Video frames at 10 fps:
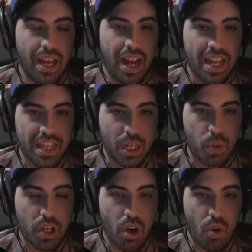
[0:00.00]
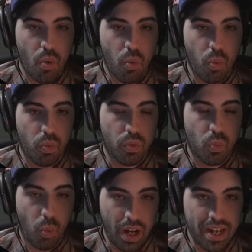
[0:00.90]
think we go
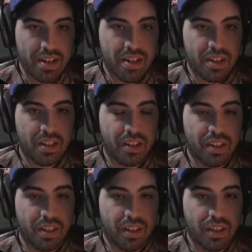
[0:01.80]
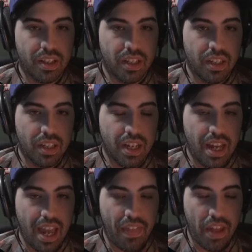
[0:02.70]
1
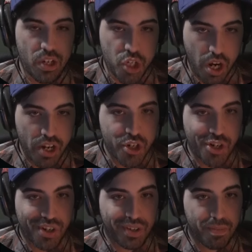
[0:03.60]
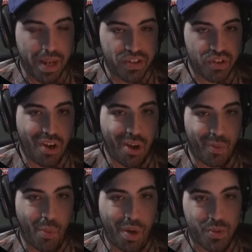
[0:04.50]
and then judge based on
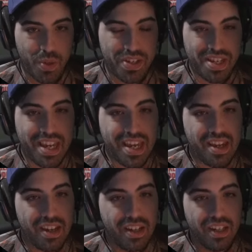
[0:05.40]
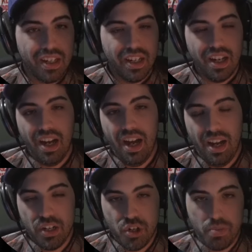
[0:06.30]
the ones we see
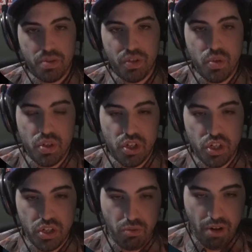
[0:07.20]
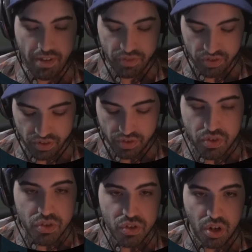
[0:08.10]
in terms of usages of revs.
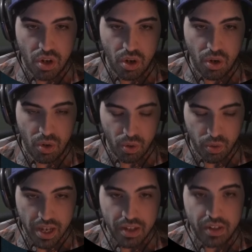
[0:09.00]
So yeah.